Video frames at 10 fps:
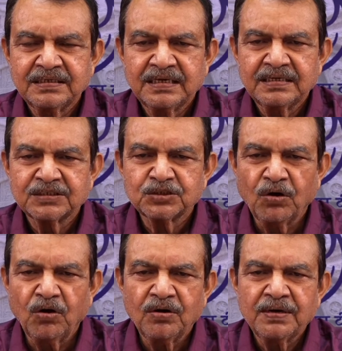
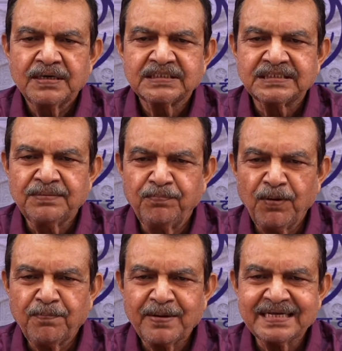So, simple
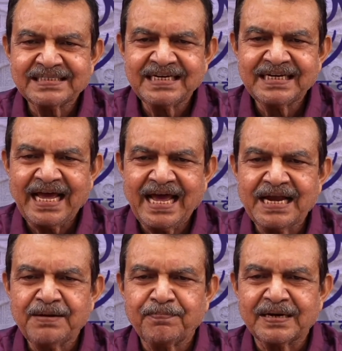present
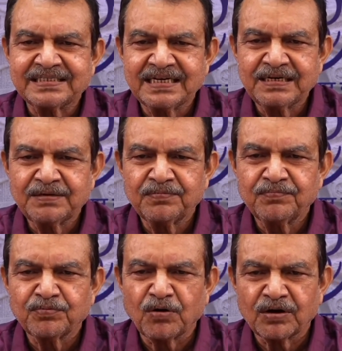and present
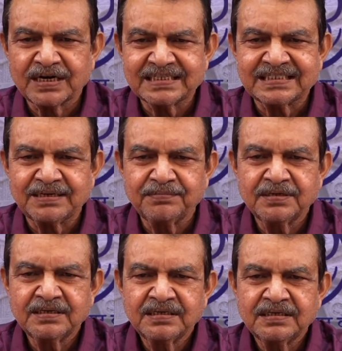progressive,
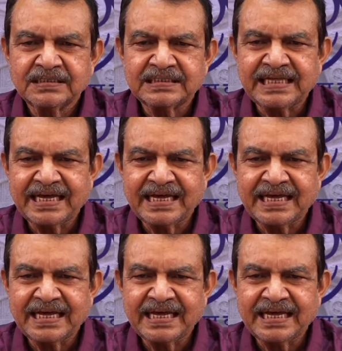they